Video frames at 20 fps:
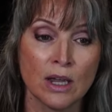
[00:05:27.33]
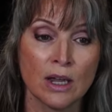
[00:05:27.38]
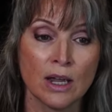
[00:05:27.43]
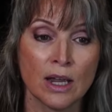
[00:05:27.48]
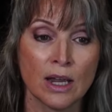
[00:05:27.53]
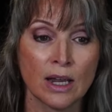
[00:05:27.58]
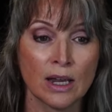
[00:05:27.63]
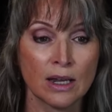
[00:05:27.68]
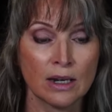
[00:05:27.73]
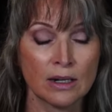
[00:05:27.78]

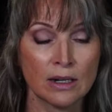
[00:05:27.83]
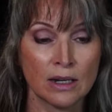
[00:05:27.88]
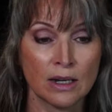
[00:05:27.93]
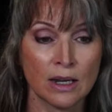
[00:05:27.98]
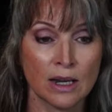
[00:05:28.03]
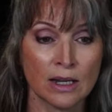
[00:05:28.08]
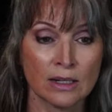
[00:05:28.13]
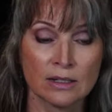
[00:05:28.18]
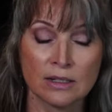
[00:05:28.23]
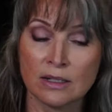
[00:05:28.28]
And it
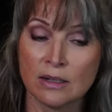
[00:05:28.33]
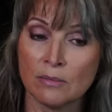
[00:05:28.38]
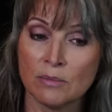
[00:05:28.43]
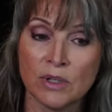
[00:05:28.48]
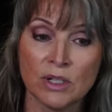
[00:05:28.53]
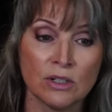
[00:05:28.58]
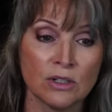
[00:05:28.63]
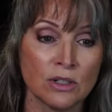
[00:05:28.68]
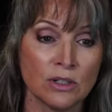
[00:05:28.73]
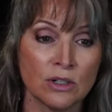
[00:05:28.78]
has
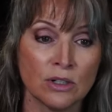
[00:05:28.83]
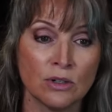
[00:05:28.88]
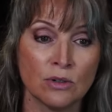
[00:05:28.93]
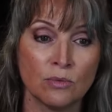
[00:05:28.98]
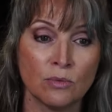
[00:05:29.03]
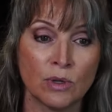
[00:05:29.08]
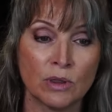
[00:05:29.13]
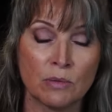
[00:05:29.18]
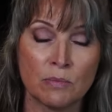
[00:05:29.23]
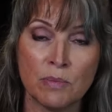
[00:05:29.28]
something to do
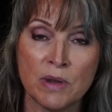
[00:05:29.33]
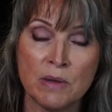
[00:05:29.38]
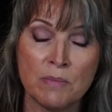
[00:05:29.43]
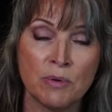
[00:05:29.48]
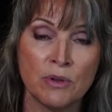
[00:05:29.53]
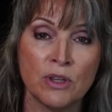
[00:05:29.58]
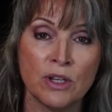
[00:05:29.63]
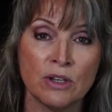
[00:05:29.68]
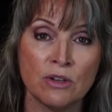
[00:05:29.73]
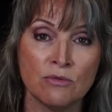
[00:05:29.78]
with
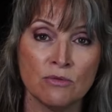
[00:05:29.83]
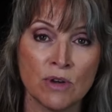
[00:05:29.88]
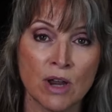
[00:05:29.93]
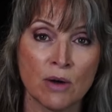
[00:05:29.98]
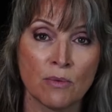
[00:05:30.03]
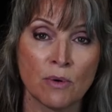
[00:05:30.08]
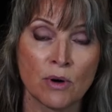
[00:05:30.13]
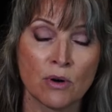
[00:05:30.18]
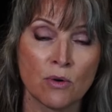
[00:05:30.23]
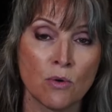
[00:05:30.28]
people that you
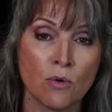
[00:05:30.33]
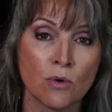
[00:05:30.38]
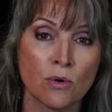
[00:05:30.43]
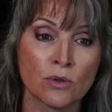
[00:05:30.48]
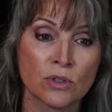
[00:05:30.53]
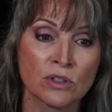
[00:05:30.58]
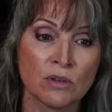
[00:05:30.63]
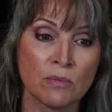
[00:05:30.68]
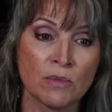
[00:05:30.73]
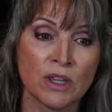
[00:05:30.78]
network or
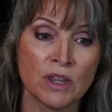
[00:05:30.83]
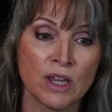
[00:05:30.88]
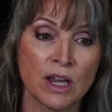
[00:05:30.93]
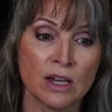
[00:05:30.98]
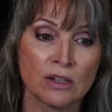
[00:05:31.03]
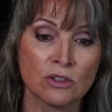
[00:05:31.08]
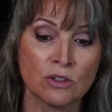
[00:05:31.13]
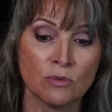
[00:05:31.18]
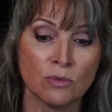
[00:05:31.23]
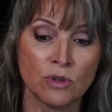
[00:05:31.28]
something that
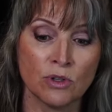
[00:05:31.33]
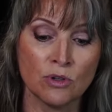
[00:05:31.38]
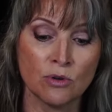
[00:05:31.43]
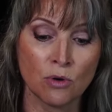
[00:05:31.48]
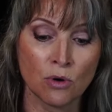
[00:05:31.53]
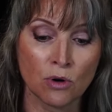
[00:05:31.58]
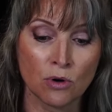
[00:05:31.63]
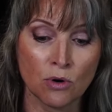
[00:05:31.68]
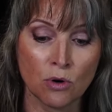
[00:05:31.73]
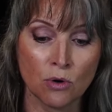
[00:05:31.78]
has to do with
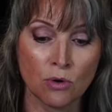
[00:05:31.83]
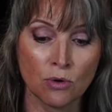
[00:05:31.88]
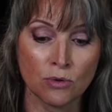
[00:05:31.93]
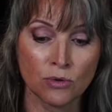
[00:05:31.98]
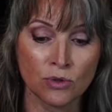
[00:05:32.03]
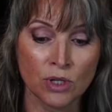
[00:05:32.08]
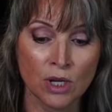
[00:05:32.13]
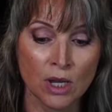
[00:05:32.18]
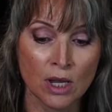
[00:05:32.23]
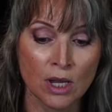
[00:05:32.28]
your
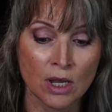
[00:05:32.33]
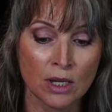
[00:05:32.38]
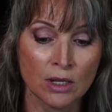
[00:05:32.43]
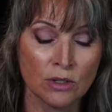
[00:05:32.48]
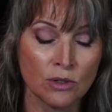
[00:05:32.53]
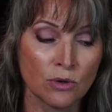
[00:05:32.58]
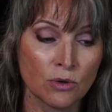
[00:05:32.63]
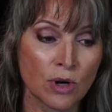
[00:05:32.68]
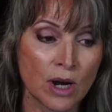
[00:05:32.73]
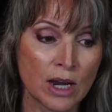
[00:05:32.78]
goals,
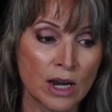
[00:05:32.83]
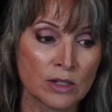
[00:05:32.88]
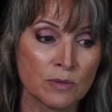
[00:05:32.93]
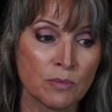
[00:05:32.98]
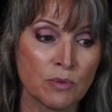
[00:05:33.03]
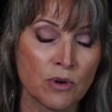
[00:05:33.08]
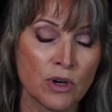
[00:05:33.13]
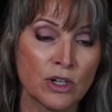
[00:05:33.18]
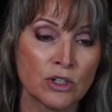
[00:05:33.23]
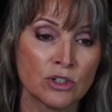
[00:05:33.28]
your
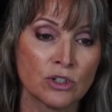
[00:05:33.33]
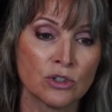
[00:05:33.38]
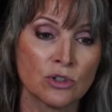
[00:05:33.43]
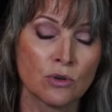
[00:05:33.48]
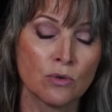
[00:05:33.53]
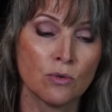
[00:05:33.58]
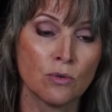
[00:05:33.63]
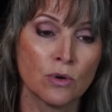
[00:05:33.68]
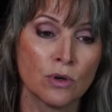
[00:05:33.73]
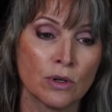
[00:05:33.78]
aspirations,
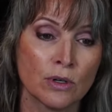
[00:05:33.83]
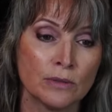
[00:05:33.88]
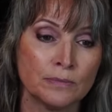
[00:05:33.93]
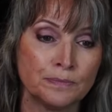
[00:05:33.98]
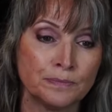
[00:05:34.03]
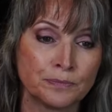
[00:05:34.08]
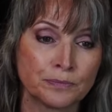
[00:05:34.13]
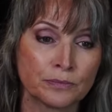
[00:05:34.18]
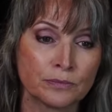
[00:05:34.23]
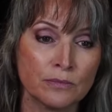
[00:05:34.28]
or
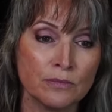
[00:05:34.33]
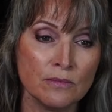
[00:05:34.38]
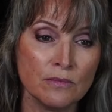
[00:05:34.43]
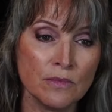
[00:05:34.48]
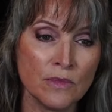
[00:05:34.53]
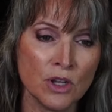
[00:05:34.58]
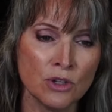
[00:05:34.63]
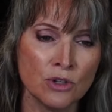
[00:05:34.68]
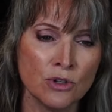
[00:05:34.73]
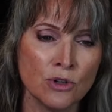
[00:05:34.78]

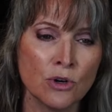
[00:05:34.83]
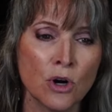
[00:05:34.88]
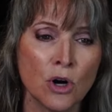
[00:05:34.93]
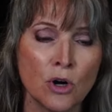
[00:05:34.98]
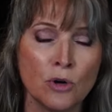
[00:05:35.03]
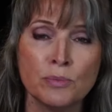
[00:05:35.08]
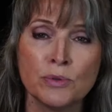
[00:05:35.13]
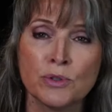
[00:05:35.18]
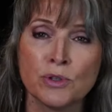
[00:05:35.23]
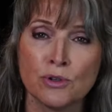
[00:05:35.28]
your
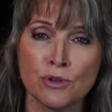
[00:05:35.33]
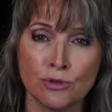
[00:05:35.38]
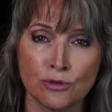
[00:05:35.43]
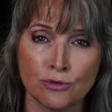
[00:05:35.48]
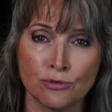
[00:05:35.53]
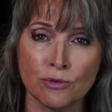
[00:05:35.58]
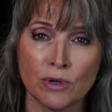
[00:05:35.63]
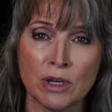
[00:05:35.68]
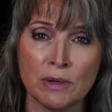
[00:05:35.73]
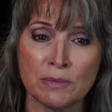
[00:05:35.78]
hopes or your
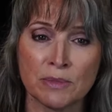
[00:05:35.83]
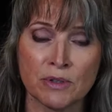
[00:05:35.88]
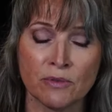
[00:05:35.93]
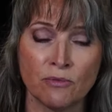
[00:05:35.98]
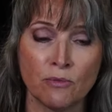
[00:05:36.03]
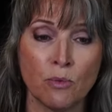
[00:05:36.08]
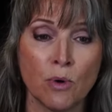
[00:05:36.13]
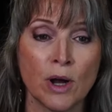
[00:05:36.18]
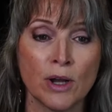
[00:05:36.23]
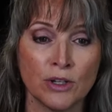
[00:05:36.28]
dreams of
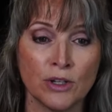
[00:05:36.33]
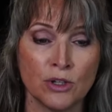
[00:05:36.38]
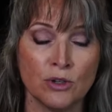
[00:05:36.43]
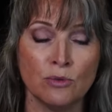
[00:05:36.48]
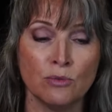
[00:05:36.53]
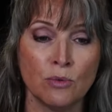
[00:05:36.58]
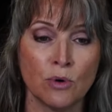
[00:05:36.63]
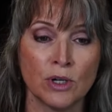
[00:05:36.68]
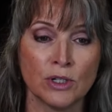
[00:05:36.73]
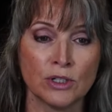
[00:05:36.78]
what you
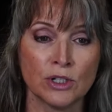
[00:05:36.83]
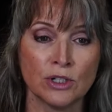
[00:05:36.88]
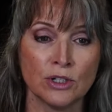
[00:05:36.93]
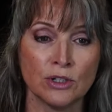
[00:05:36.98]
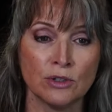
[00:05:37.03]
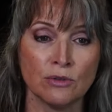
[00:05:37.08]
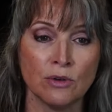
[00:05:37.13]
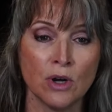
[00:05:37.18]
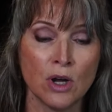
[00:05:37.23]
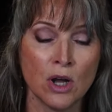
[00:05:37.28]
want to
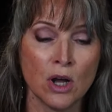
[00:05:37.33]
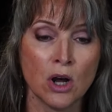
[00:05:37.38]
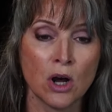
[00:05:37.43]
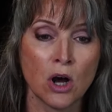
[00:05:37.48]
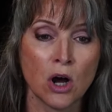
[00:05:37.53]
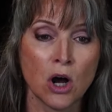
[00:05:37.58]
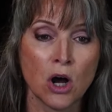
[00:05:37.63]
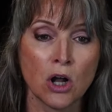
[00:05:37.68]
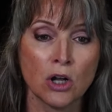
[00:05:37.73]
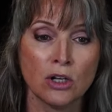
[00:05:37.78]
do.
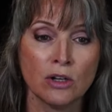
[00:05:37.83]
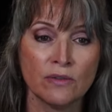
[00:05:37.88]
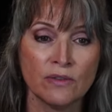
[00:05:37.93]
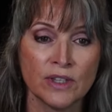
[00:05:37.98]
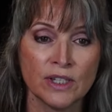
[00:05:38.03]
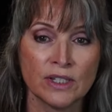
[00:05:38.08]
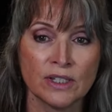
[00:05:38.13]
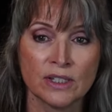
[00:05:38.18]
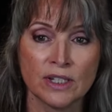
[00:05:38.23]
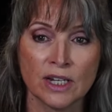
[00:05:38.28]
All of
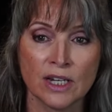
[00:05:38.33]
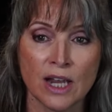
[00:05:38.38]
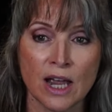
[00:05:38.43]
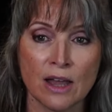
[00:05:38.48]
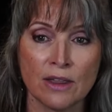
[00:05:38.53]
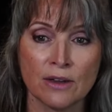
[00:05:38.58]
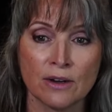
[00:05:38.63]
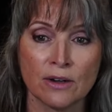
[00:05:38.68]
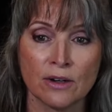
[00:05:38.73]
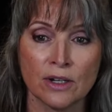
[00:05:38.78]
this
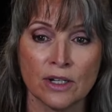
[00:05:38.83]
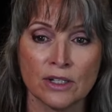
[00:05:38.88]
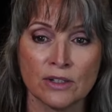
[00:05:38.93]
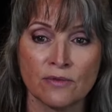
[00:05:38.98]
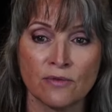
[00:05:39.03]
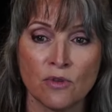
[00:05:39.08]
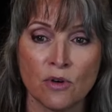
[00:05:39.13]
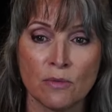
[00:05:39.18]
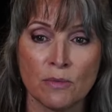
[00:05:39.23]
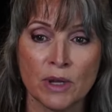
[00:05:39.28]
together is
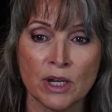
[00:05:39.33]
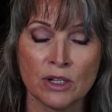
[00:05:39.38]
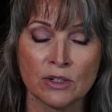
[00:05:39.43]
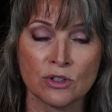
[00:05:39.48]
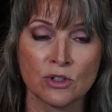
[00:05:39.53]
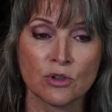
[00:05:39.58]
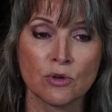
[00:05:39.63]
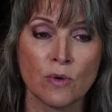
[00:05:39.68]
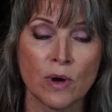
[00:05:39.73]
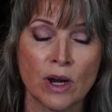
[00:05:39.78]
forming a
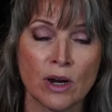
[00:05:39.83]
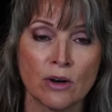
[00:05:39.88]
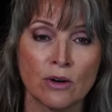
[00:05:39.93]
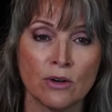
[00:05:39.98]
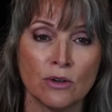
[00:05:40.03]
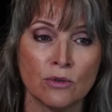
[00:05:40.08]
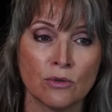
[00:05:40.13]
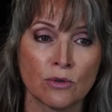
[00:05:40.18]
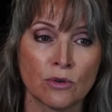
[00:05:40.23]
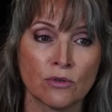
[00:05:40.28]
square
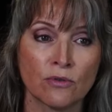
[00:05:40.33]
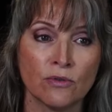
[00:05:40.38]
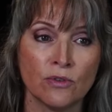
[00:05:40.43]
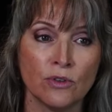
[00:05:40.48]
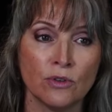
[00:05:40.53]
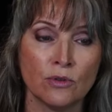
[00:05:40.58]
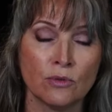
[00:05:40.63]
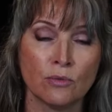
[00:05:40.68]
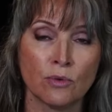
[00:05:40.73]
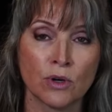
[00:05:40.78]
in order for
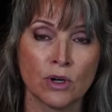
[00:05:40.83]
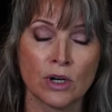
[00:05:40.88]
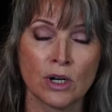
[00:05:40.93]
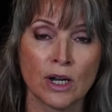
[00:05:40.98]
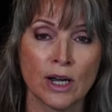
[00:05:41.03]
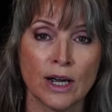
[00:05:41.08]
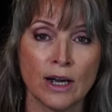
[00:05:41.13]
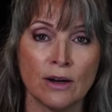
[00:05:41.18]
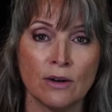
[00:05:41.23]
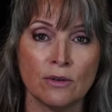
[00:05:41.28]
you to
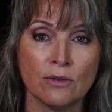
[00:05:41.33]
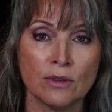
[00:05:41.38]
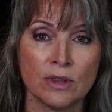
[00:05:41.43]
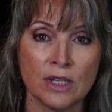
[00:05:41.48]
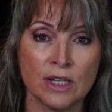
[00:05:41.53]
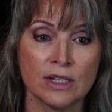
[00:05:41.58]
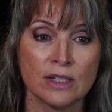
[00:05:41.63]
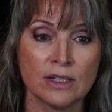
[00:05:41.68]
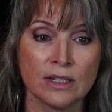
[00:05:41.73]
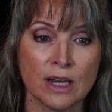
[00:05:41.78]
work out
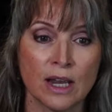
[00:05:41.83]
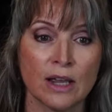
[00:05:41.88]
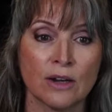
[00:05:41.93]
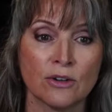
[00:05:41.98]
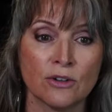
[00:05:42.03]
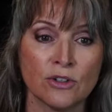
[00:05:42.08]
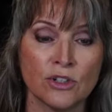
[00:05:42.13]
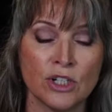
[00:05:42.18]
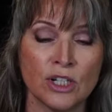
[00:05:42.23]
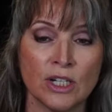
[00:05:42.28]
this
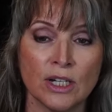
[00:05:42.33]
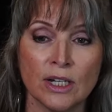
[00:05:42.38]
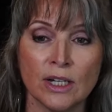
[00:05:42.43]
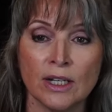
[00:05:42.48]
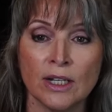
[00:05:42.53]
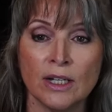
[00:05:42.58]
energy.